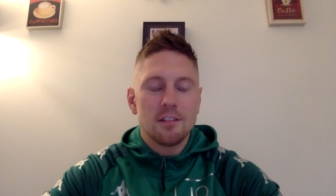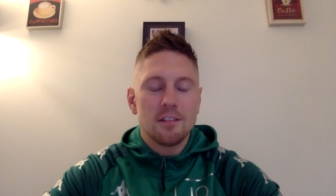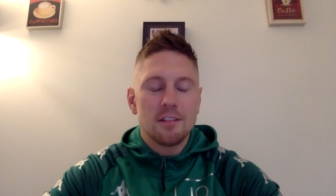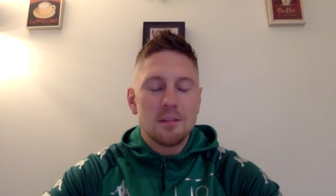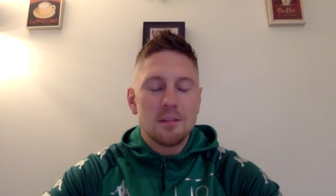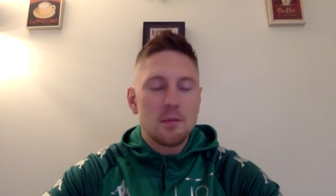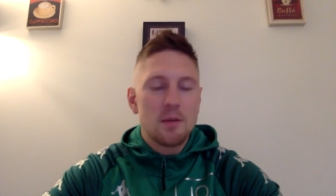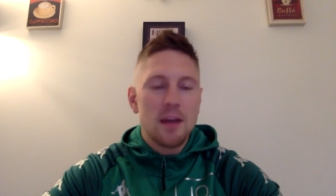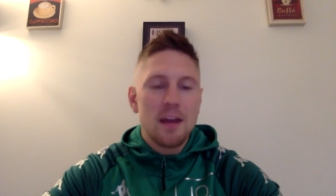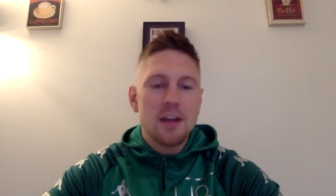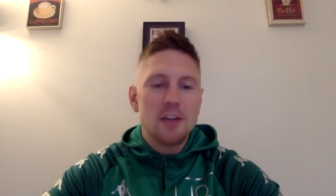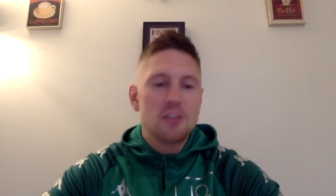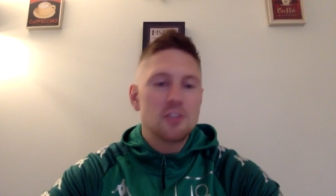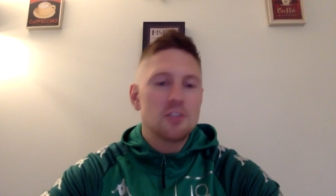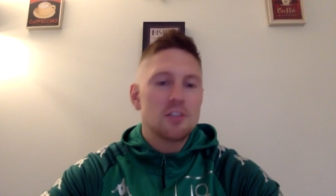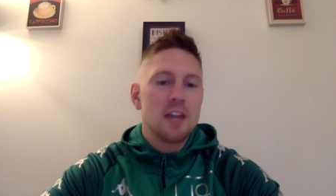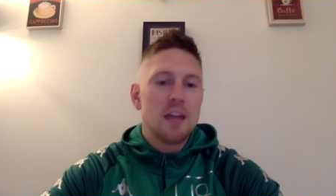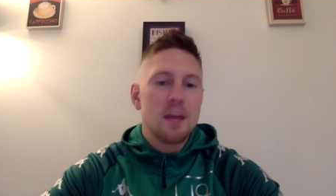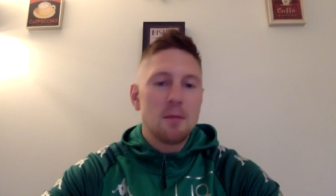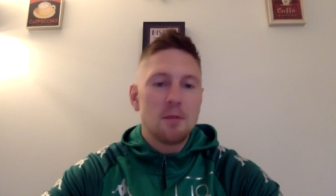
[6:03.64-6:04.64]
the
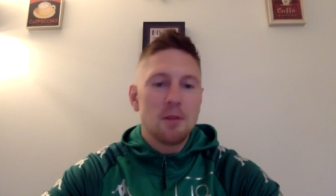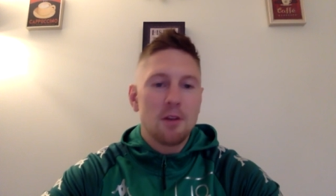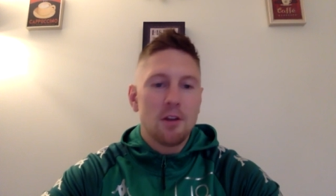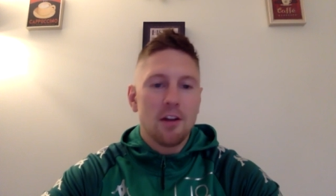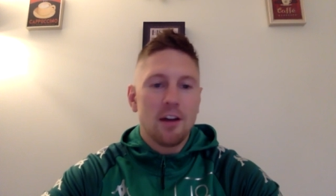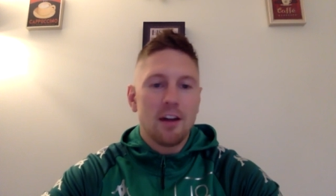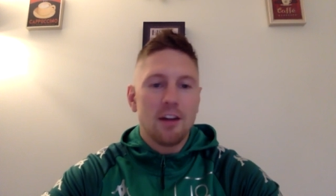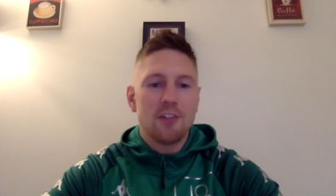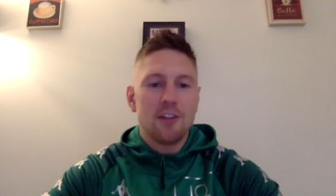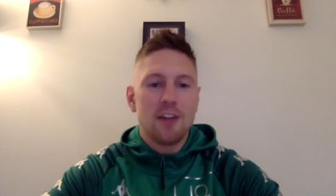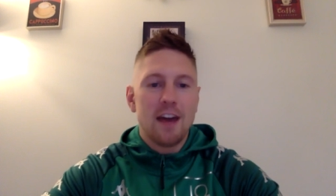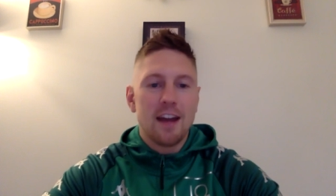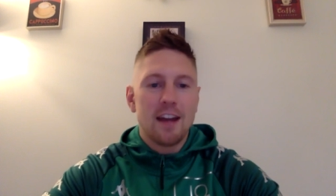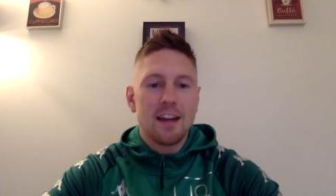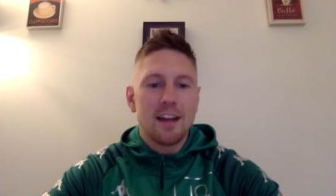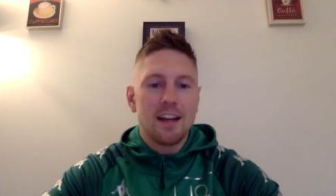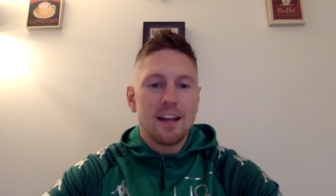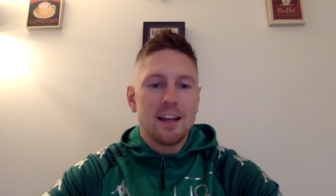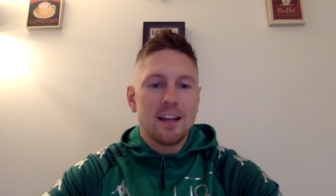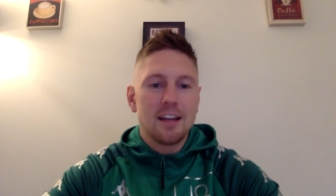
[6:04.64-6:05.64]
pressure's heaped on
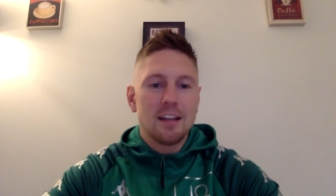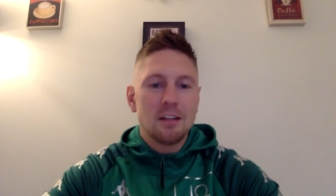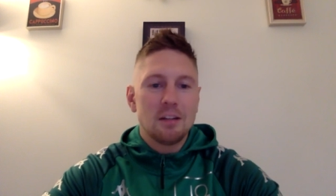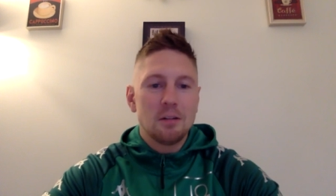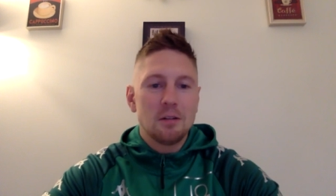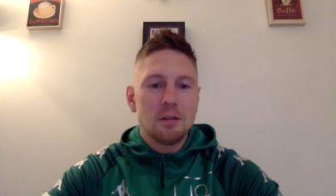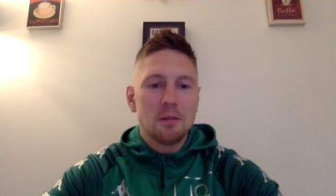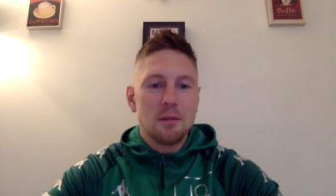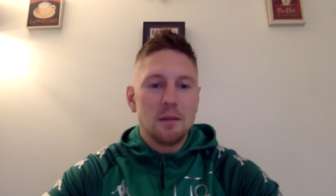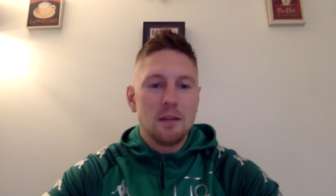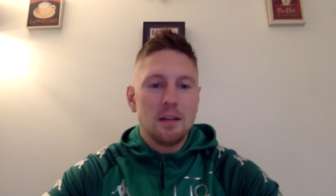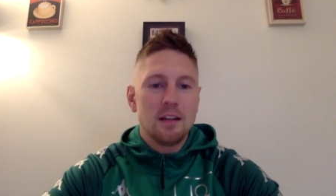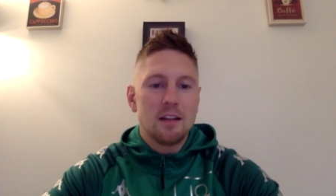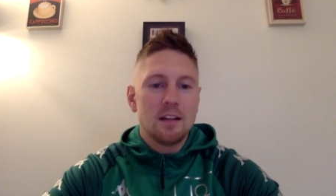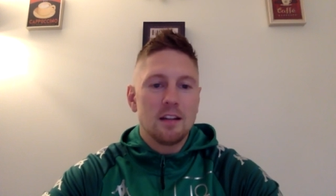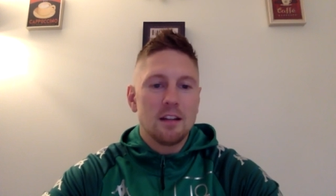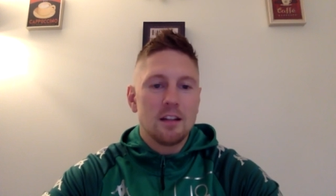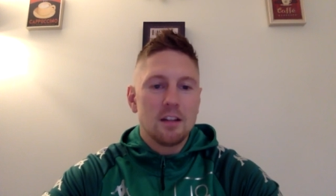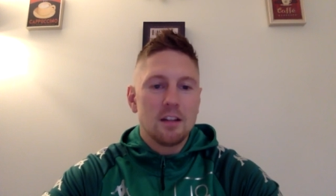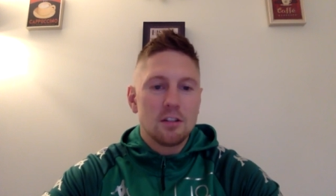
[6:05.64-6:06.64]
Andrade. Like, you know what I mean?
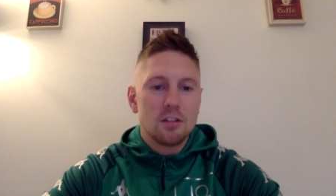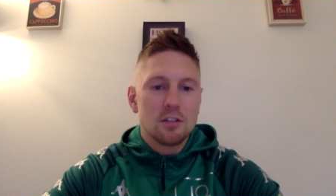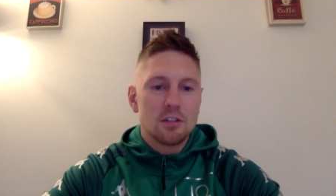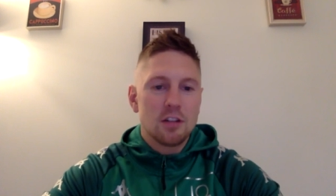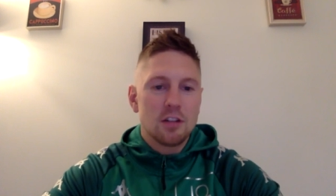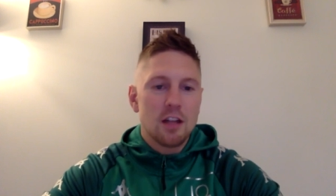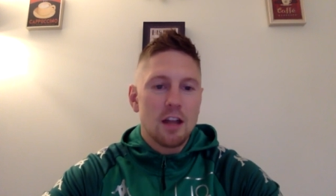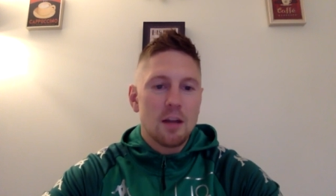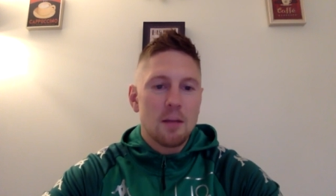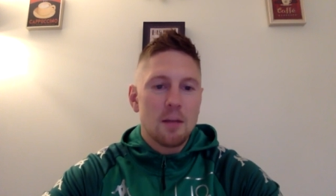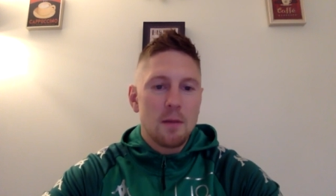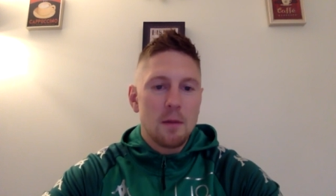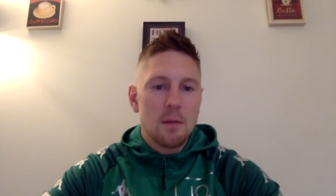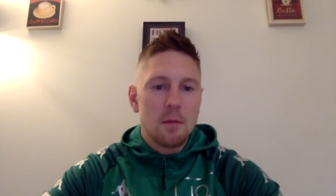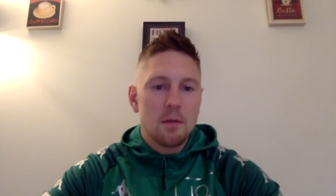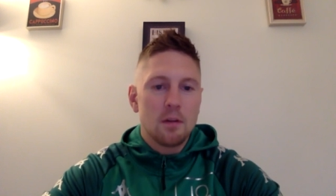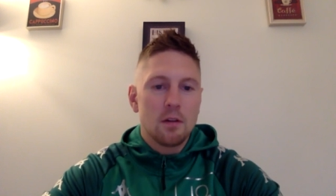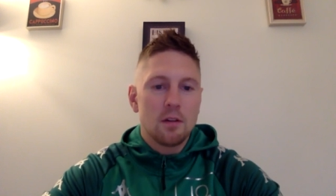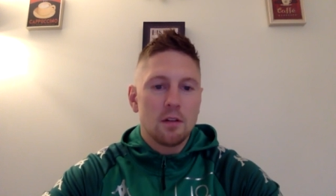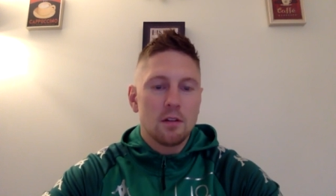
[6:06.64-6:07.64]
There's a lot of
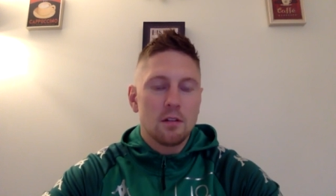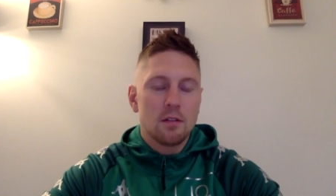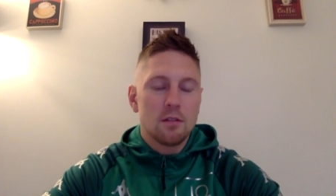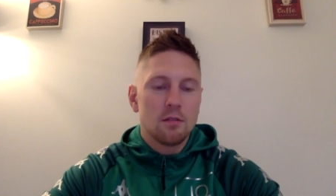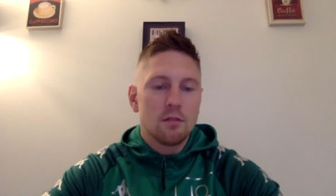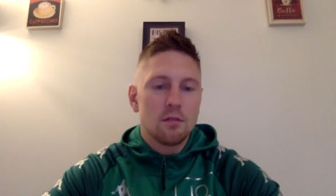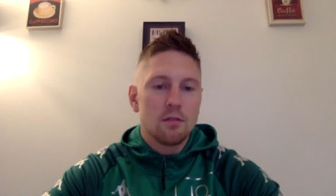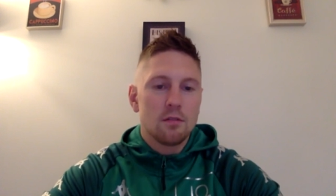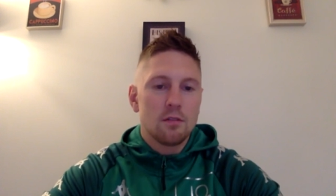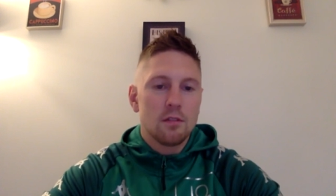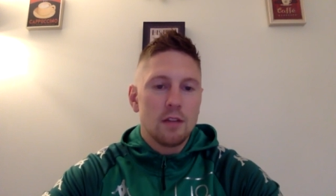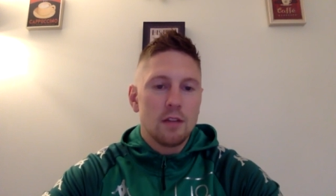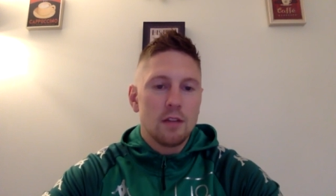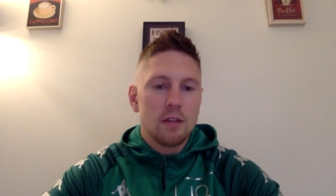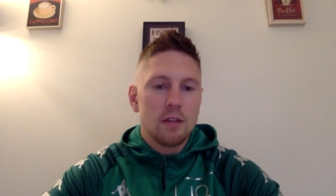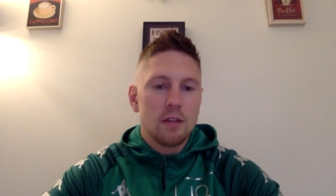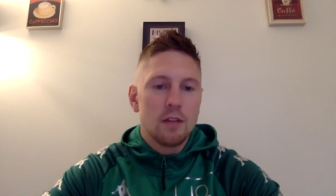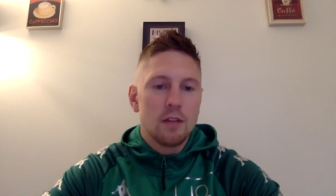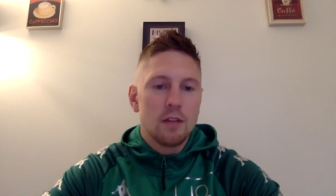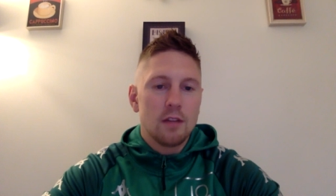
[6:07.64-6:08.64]
people
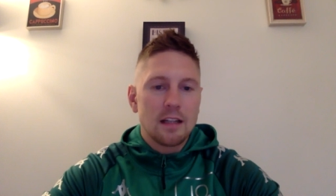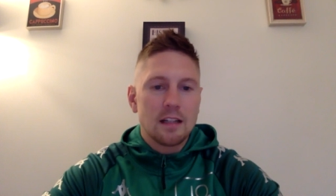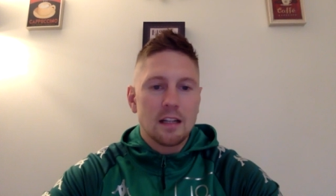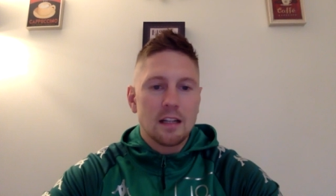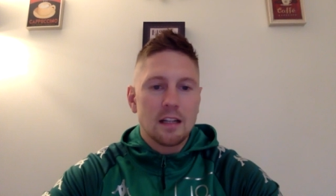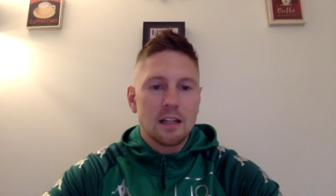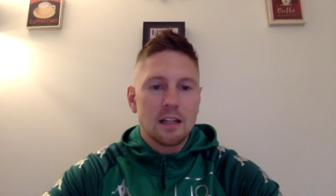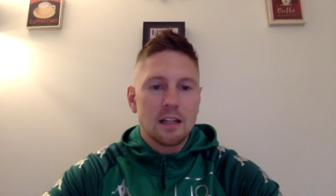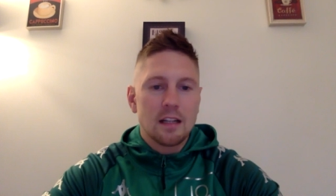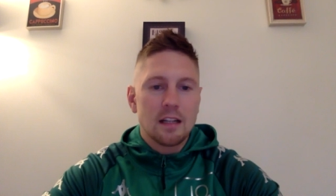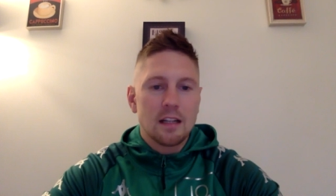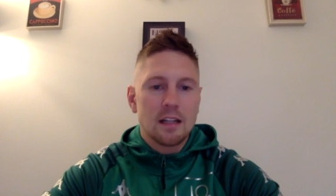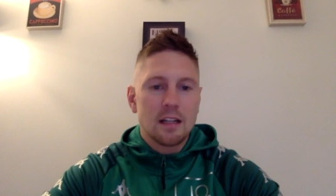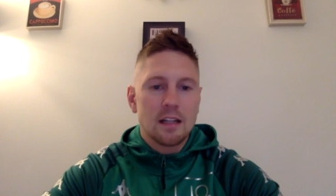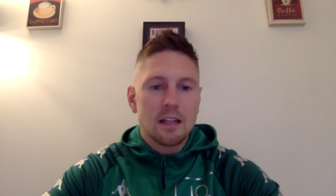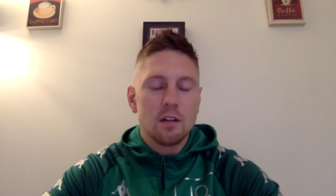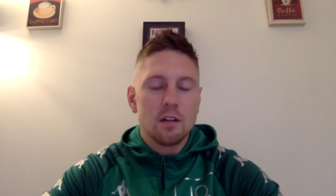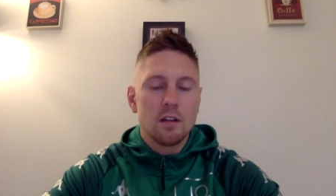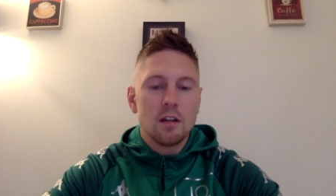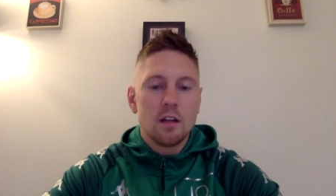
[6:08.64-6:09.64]
expecting him to
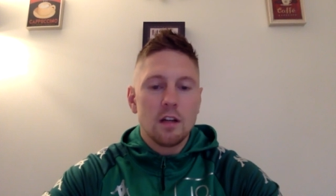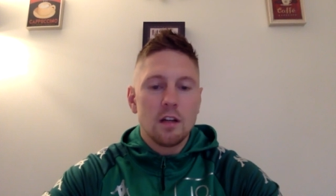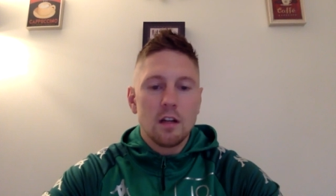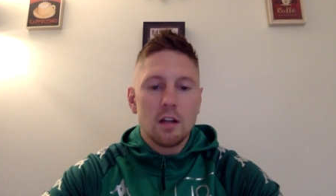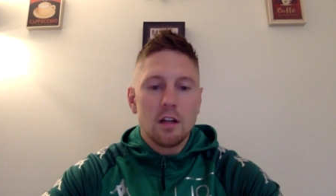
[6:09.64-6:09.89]
win.